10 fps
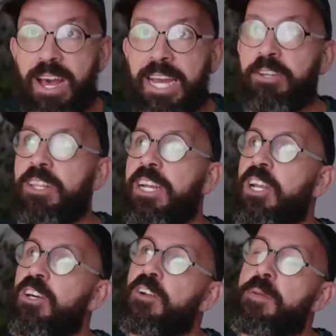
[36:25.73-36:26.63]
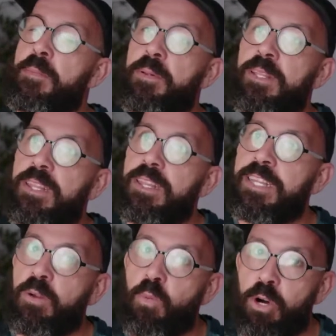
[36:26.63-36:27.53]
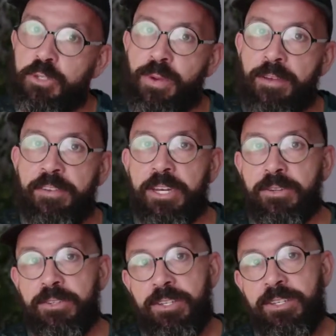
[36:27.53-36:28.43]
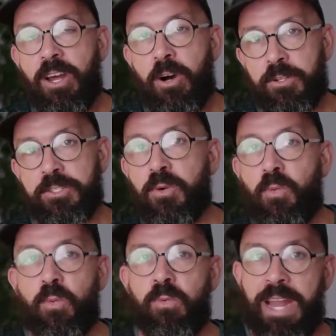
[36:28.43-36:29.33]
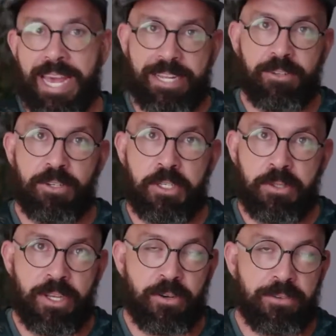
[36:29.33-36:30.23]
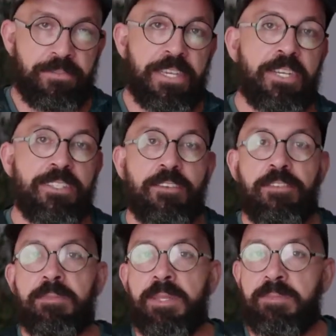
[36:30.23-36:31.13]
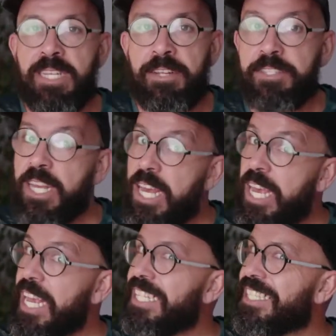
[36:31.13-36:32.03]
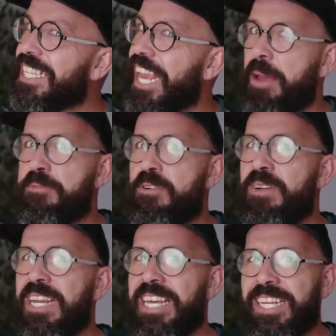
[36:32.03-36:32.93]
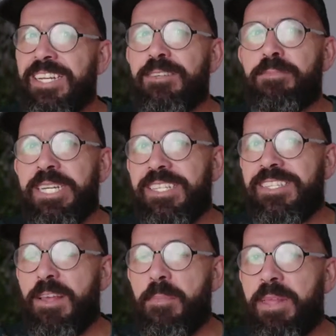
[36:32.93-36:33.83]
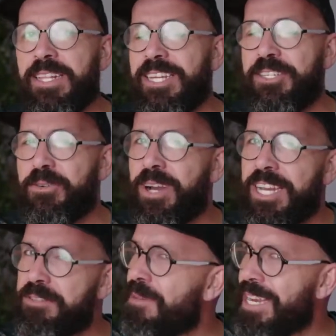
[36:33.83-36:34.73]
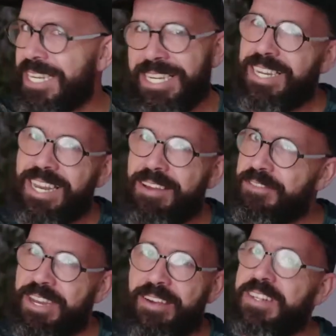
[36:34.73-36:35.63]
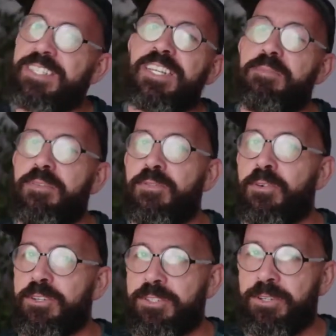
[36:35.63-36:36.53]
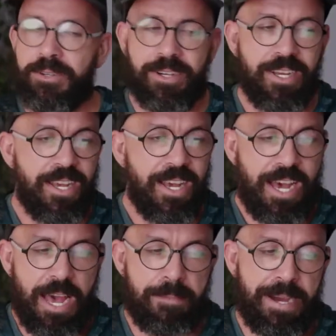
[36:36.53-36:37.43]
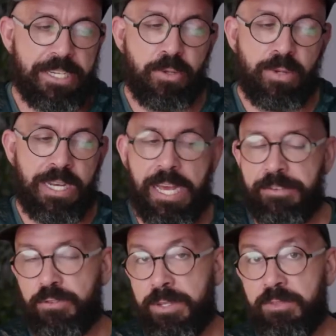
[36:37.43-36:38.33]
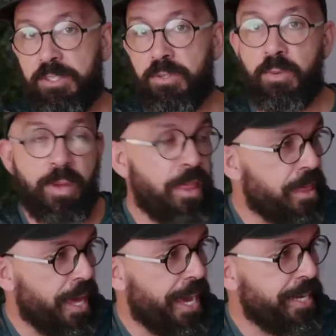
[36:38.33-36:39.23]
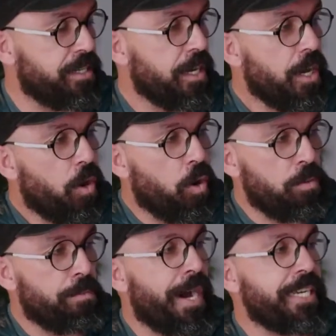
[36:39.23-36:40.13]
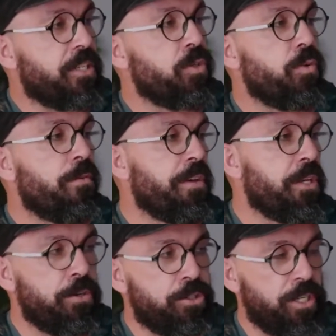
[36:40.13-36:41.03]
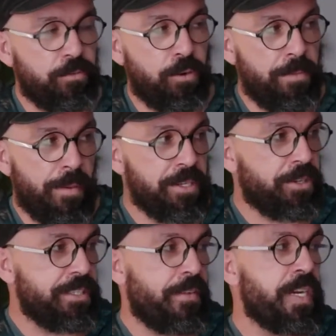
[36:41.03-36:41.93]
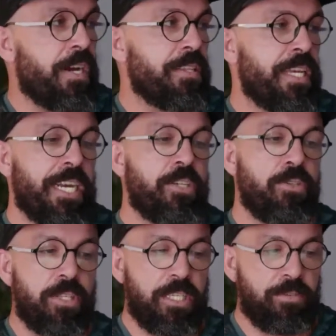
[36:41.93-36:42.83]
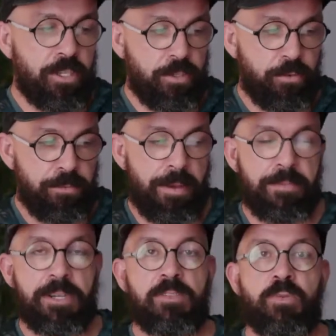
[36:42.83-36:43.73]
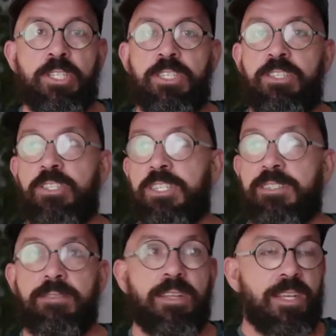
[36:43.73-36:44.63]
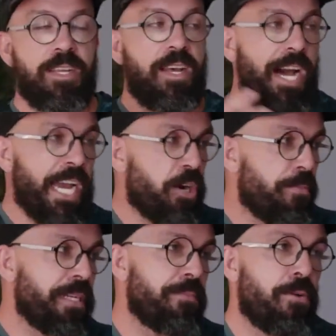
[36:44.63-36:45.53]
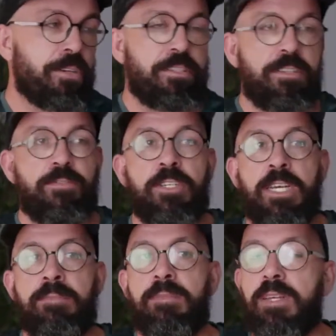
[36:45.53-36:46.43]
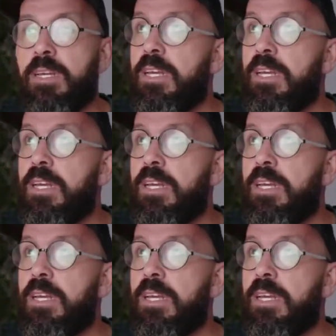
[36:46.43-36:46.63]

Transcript: I know that a lot of people that watch my video also like to do their own videos and film themselves. It's camera related, but it's something that you guys might have never seen before. So I might do a live stream soon with that, or might do a video just for members, because every now and then I do these videos for members, which is just, I open the boxes for them.